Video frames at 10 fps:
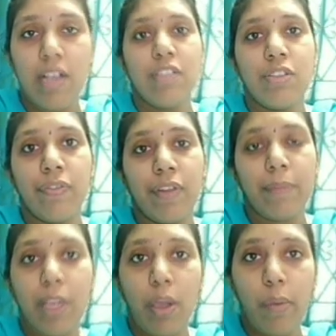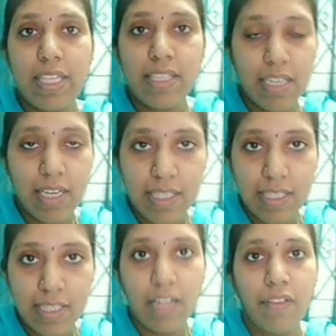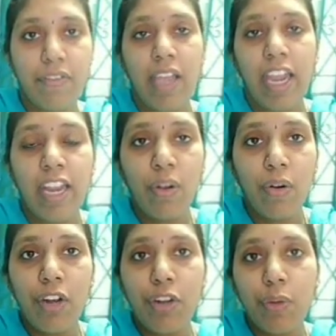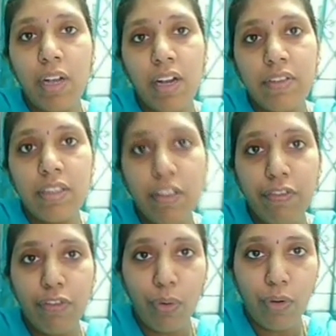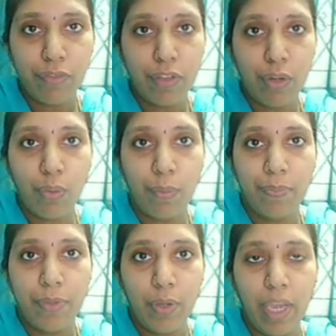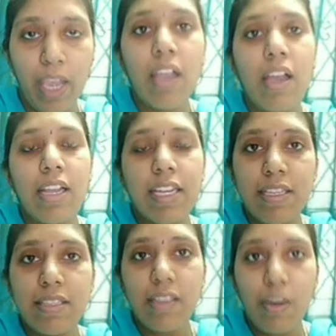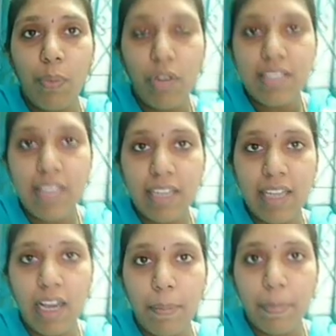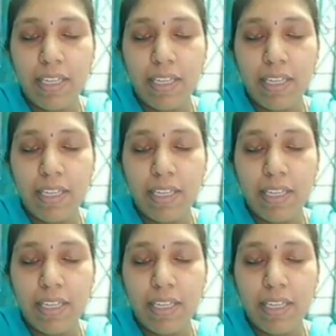So from the question itself, in order to cover the floor of the room, okay, it is what is that carpet?